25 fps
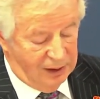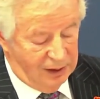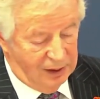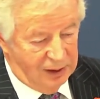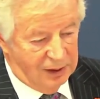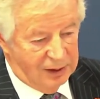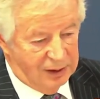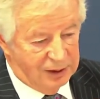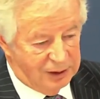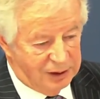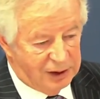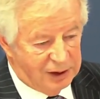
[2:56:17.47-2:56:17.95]

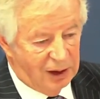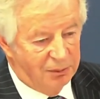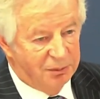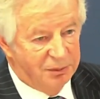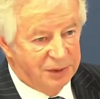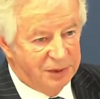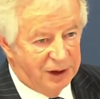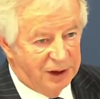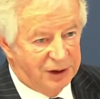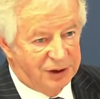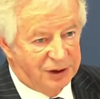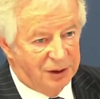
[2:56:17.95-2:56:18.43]

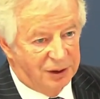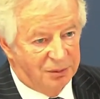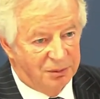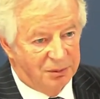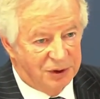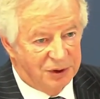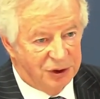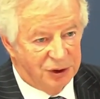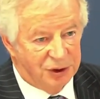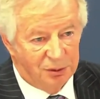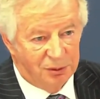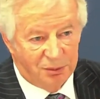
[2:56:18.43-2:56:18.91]
some
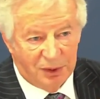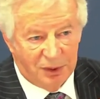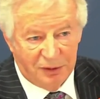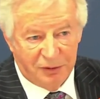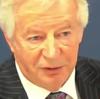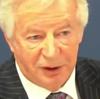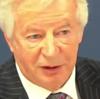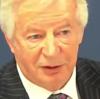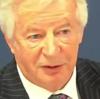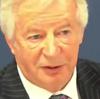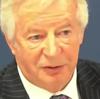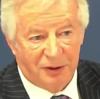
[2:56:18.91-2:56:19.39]
systems should be
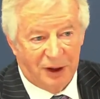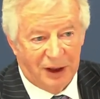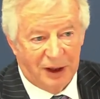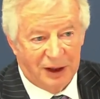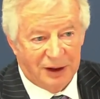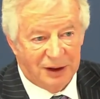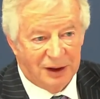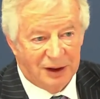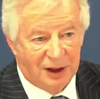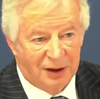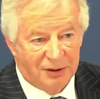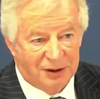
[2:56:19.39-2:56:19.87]

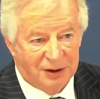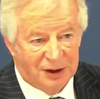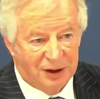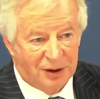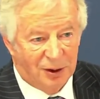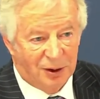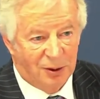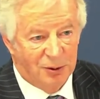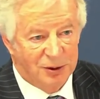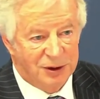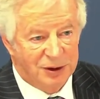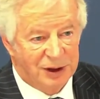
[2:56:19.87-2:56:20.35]
verified. Now, is it
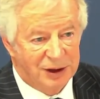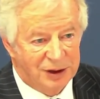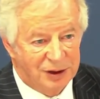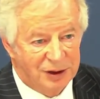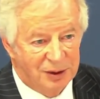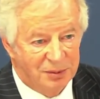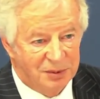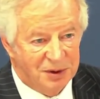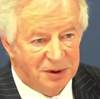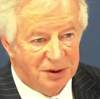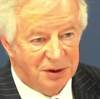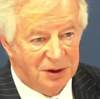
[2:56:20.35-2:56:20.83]
all
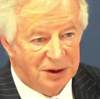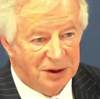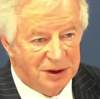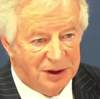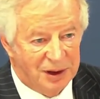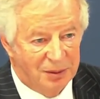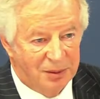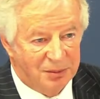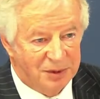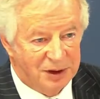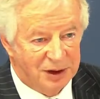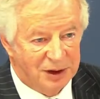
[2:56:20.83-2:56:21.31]
systems or just
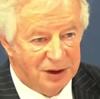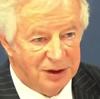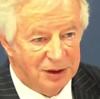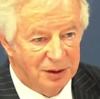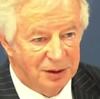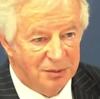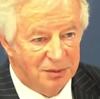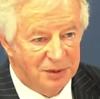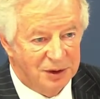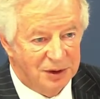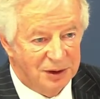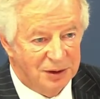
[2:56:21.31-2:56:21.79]
some systems?